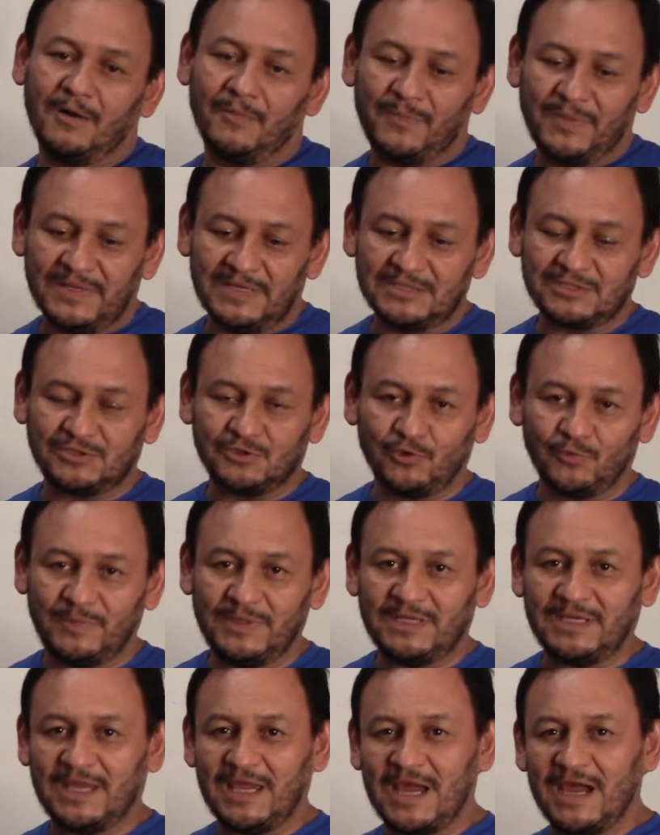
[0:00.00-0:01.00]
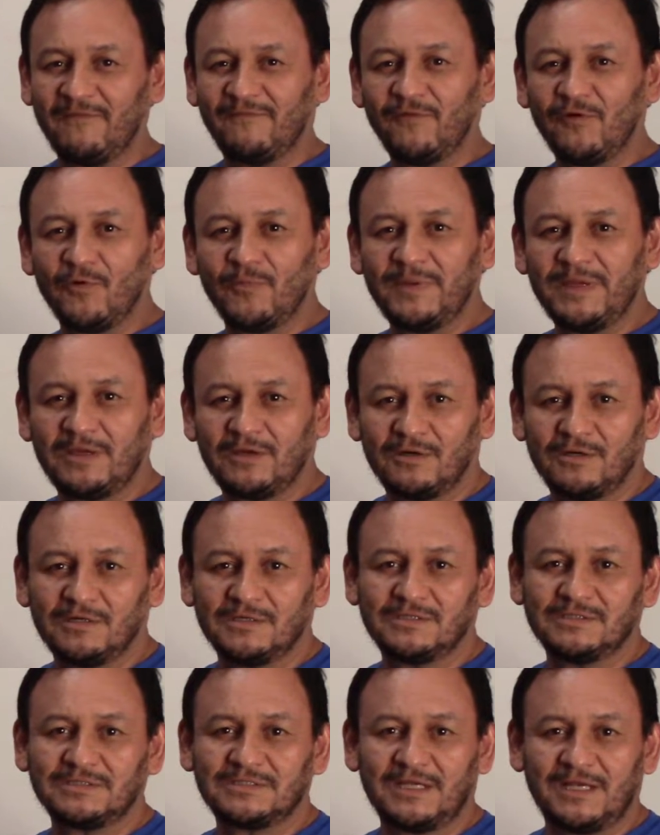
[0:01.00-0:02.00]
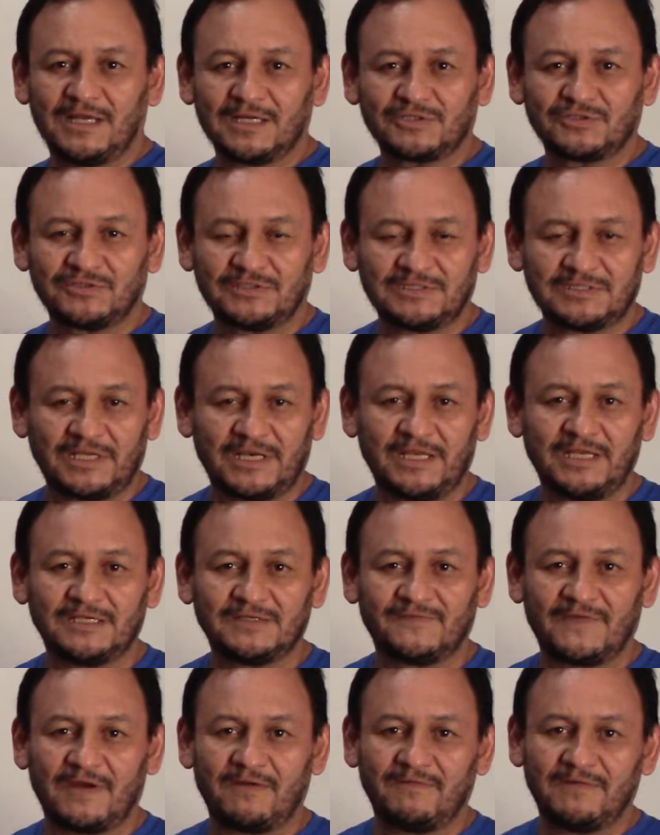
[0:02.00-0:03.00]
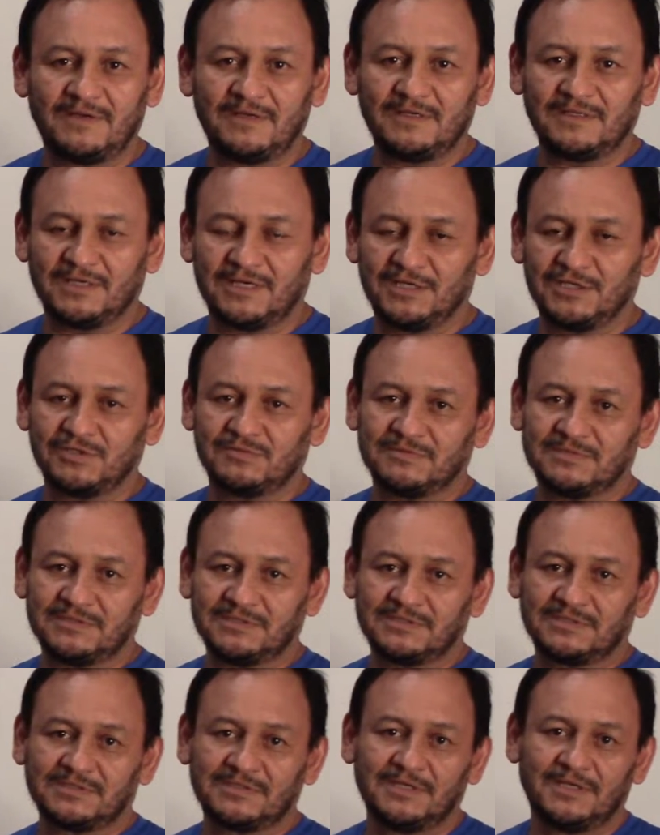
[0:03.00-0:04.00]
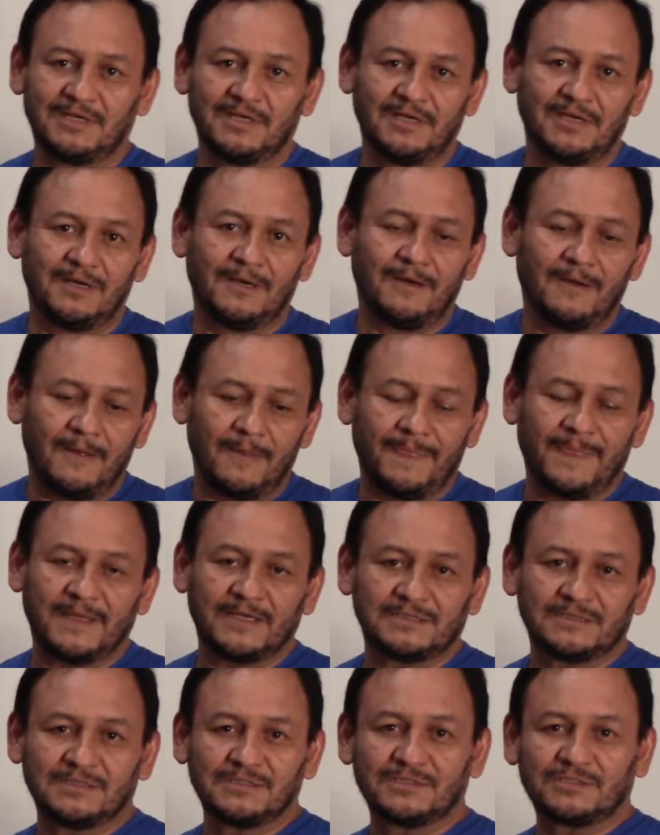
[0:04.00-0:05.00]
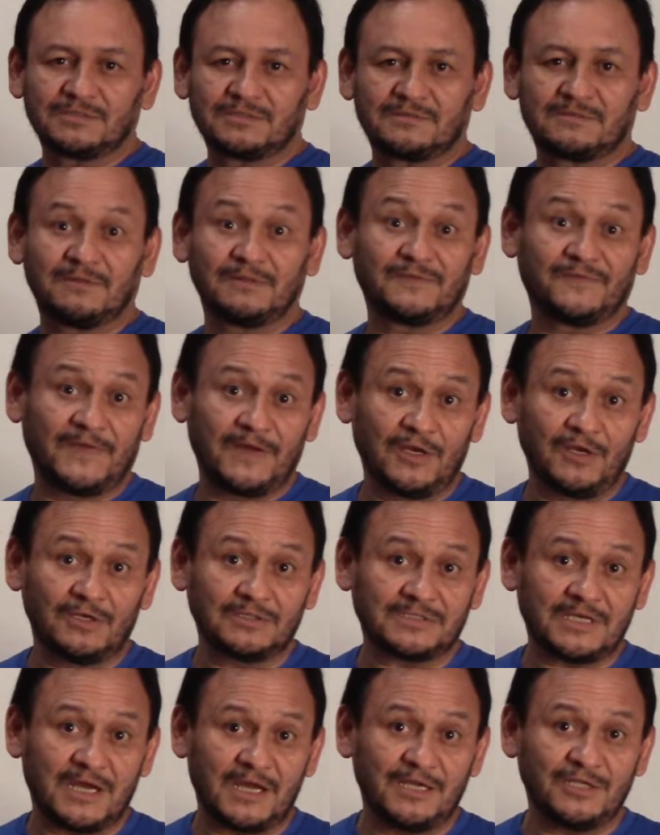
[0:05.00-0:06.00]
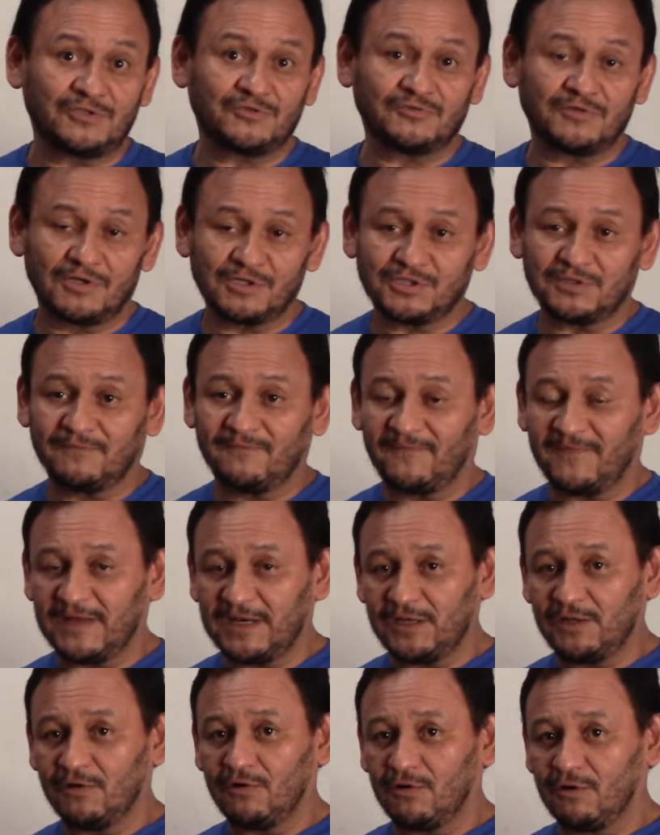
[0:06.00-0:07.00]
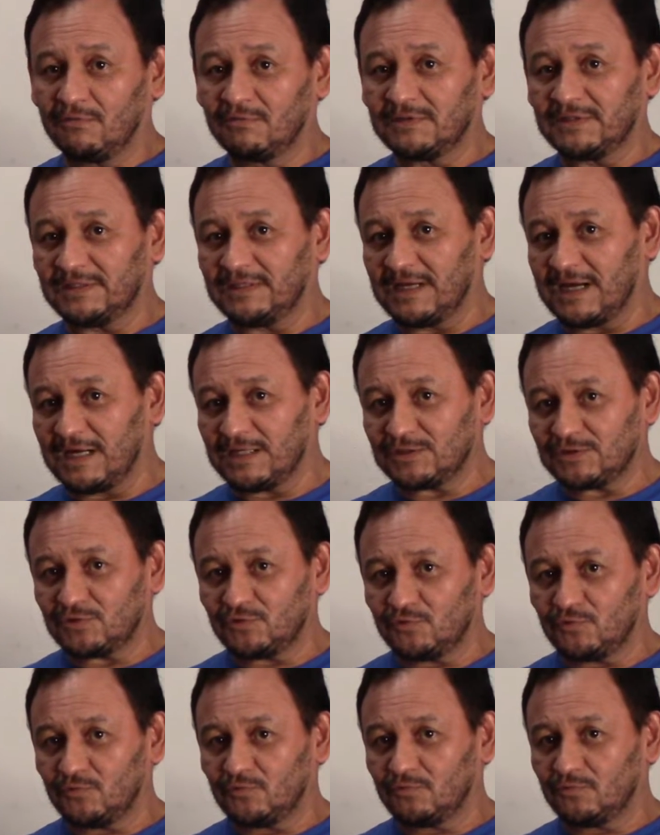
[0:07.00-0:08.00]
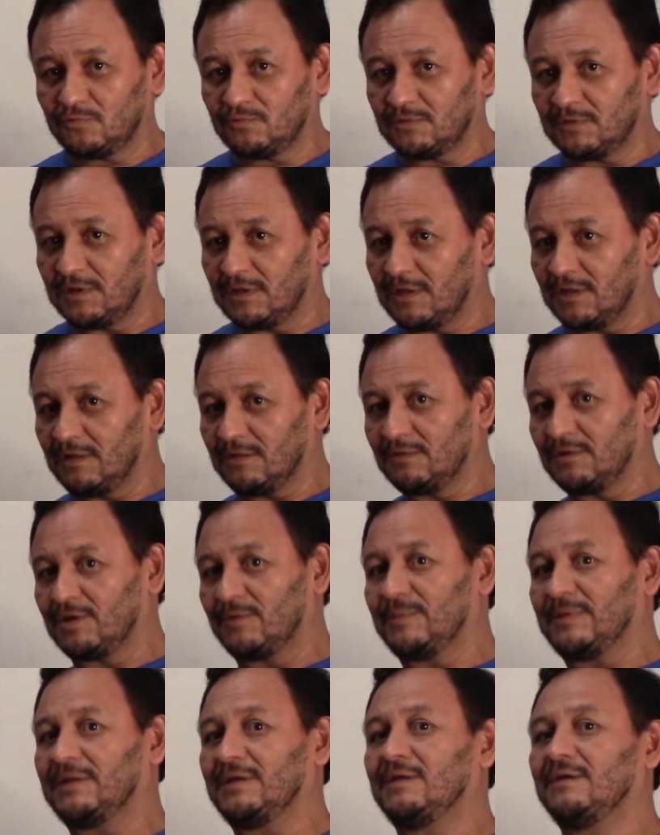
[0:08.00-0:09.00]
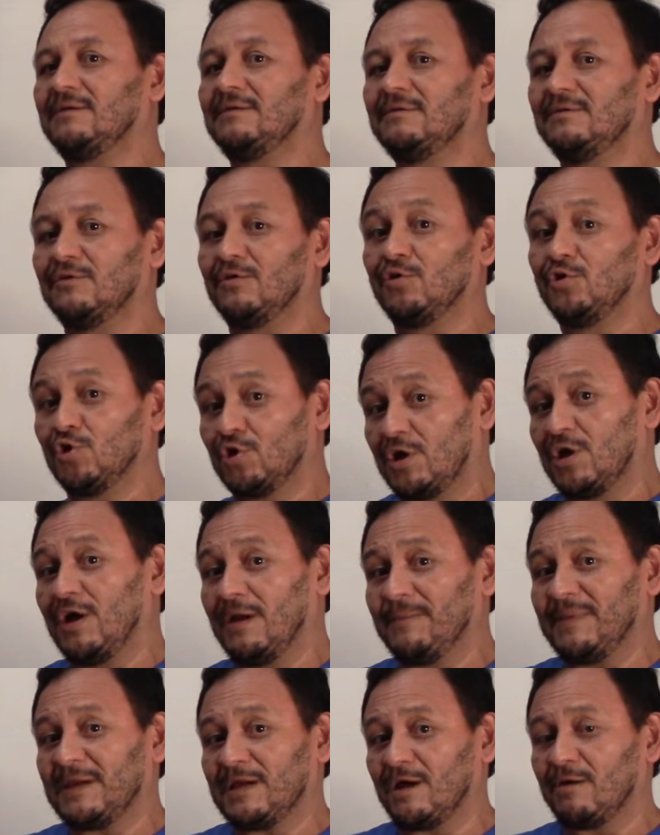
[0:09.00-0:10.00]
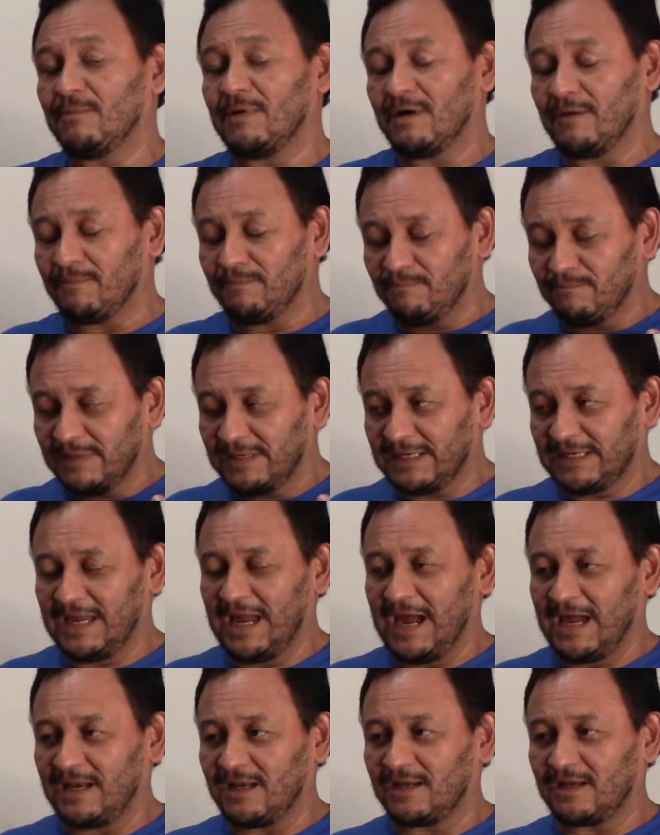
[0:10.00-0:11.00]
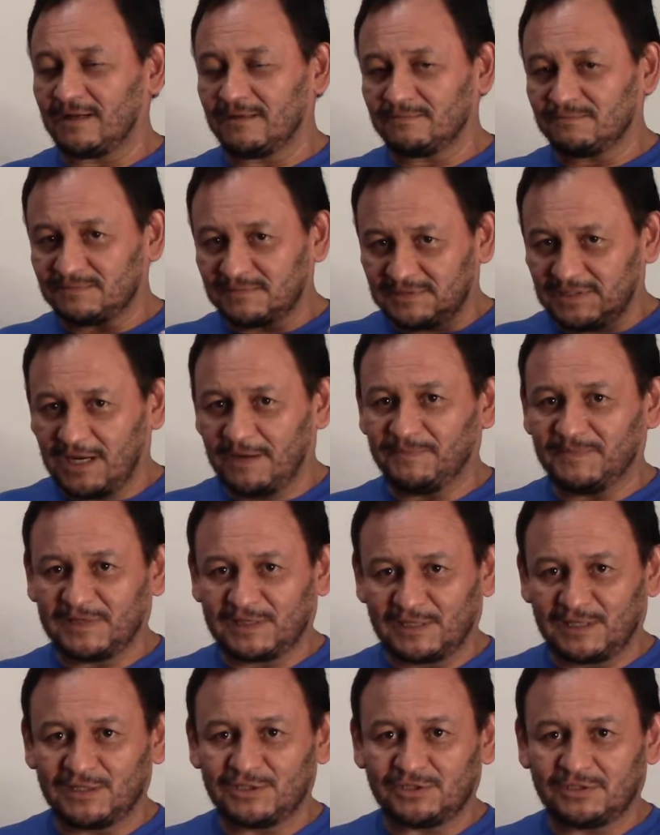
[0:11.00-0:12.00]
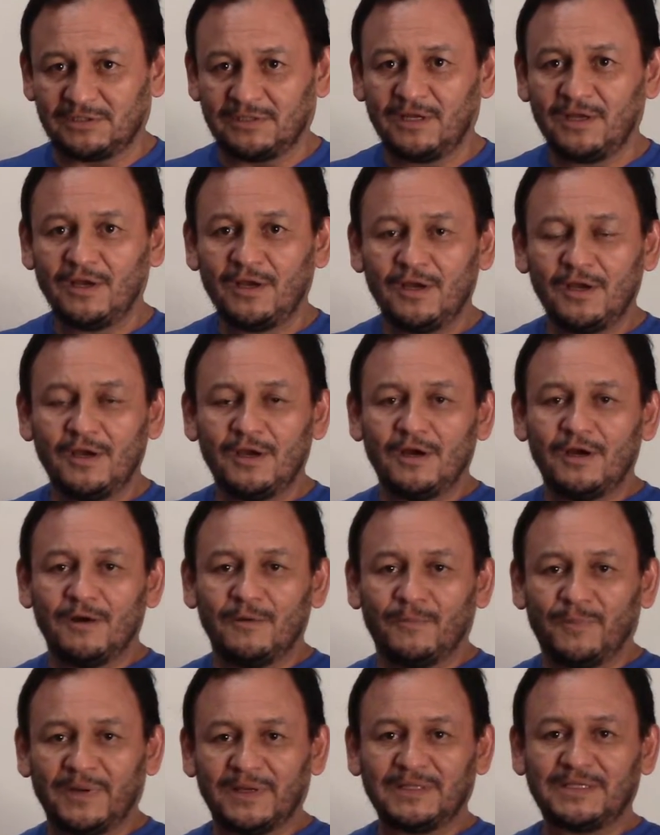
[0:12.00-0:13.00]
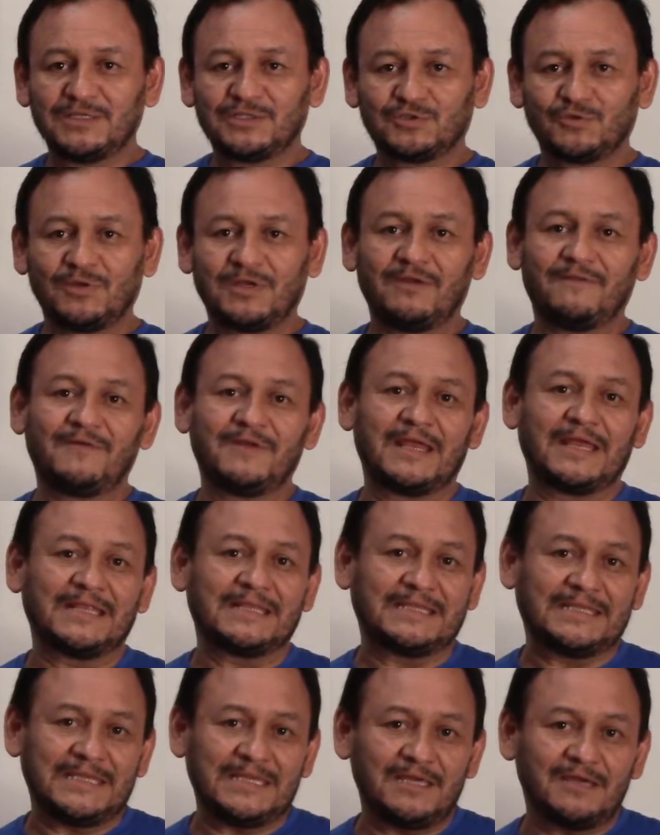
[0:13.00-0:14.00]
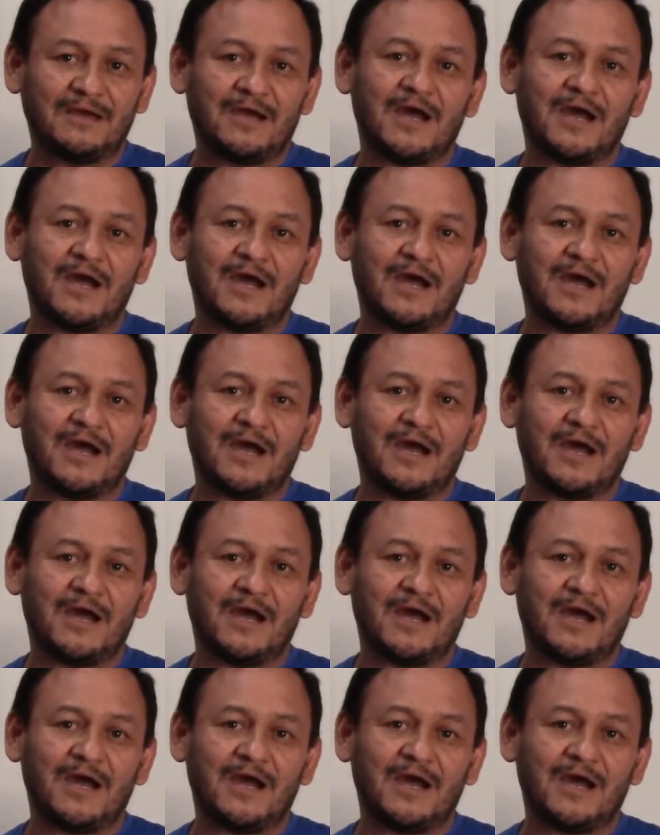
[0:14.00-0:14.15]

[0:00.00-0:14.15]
Please do be careful because electricity is very dangerous. This video is our introduction video only, not to going to be, you can become a mechanic, a top technician, but this to give an idea